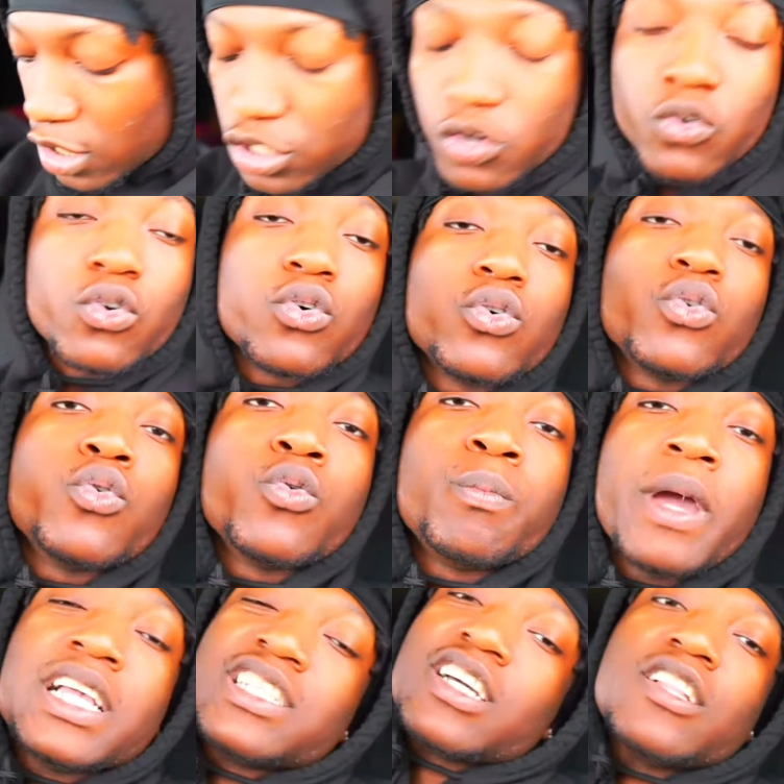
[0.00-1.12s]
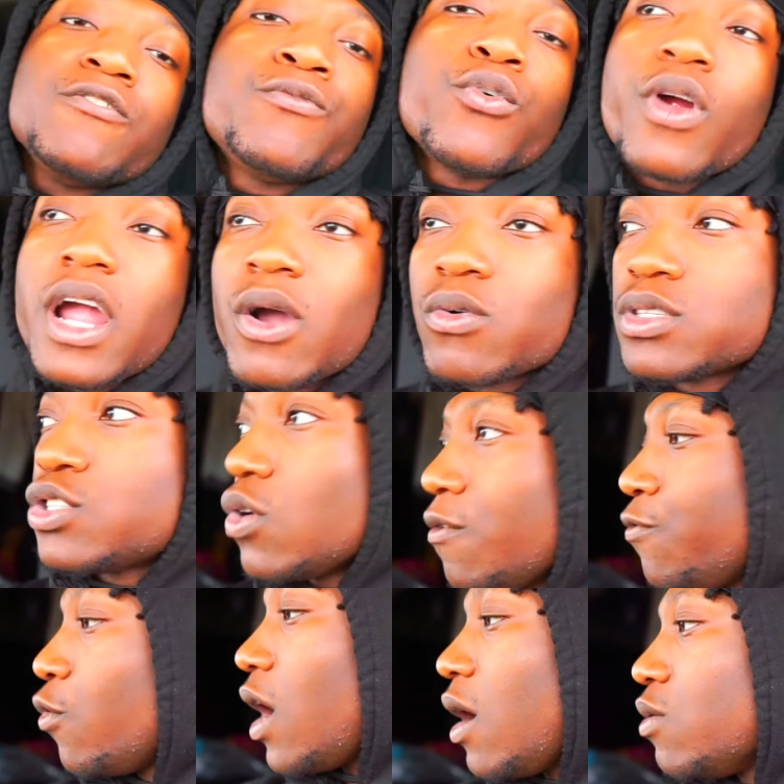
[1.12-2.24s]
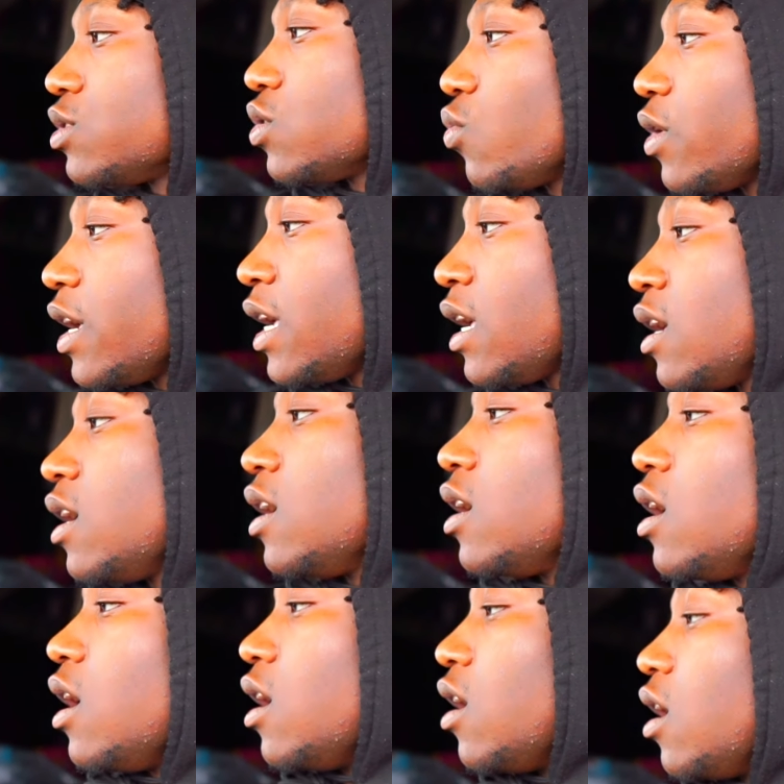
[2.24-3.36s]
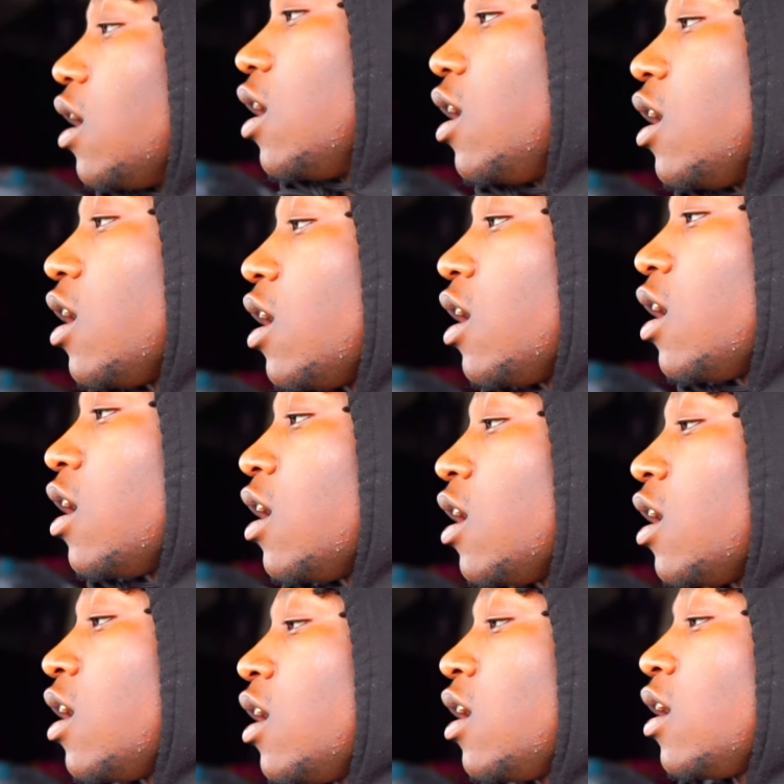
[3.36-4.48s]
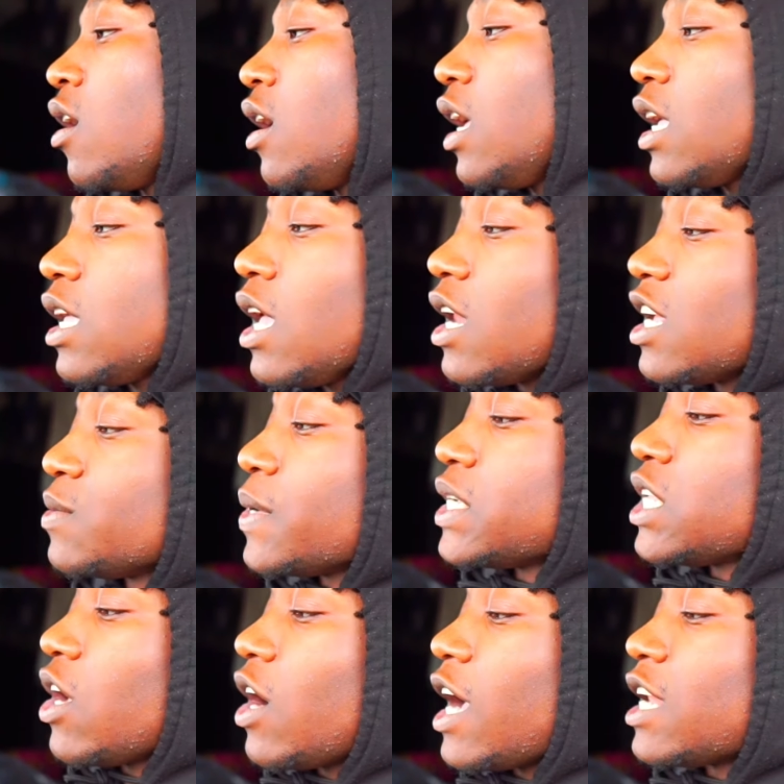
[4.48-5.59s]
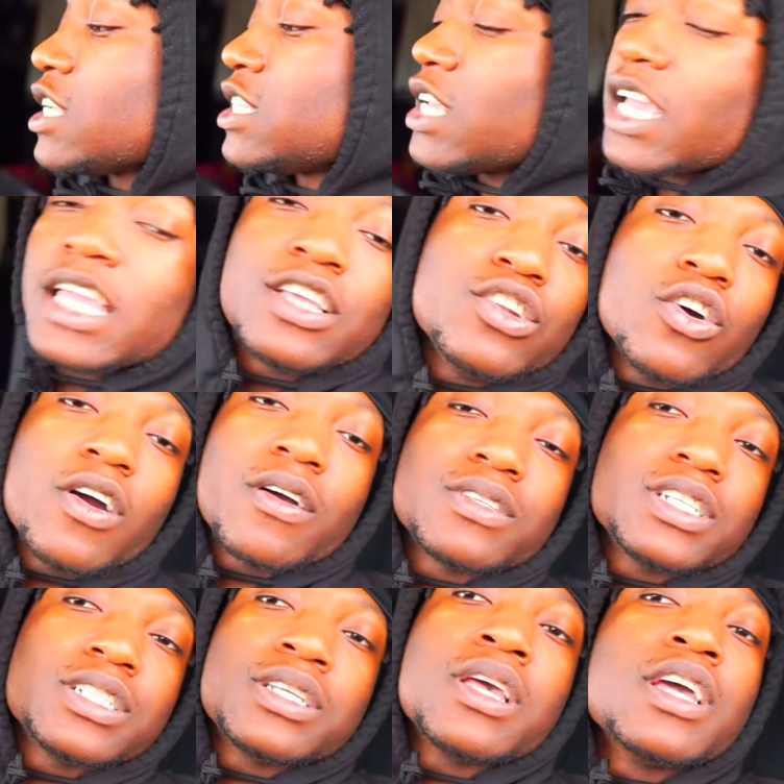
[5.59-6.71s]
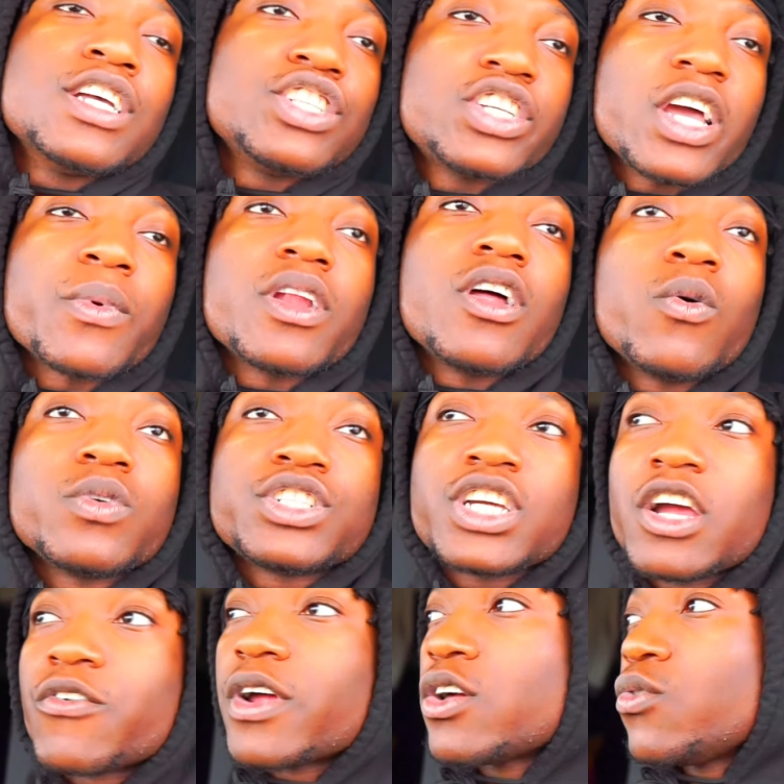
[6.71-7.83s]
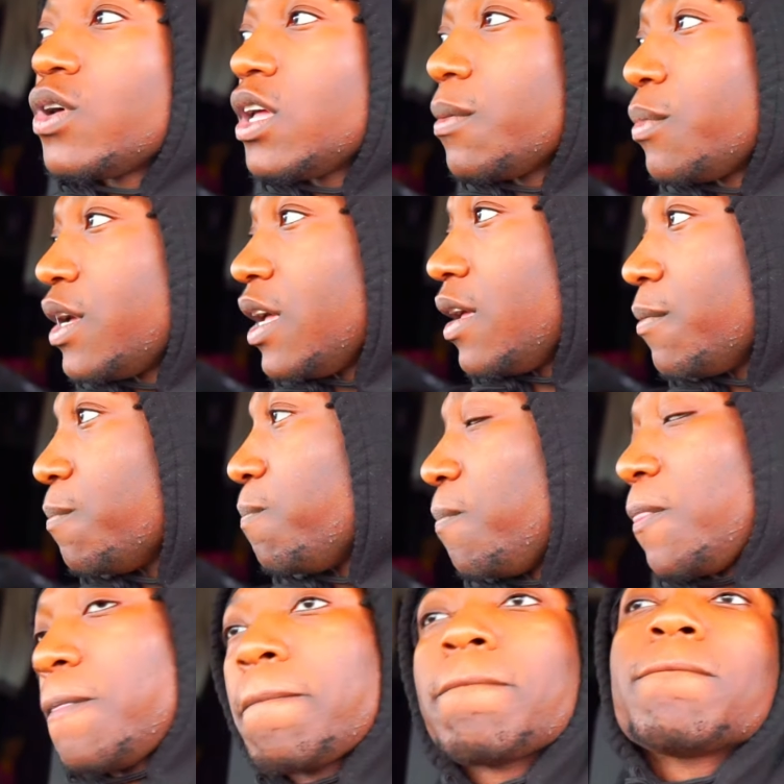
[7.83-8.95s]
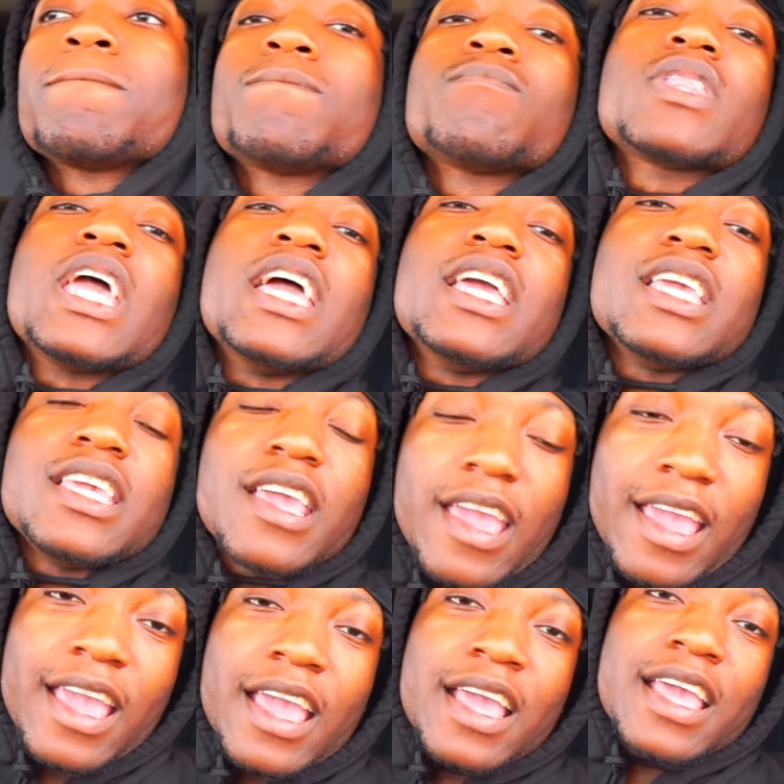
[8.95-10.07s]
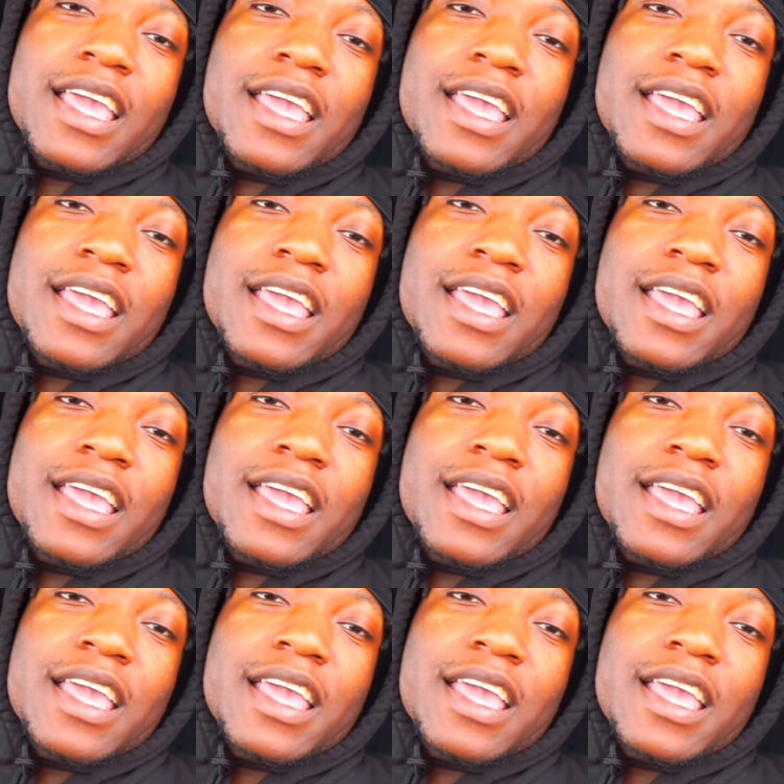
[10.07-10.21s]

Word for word: So, basically 4 hours. So, I'm 4 hours away. And yeah, that's basically all I had to say. You know, just chopping it up with y'all right quick. But, yeah.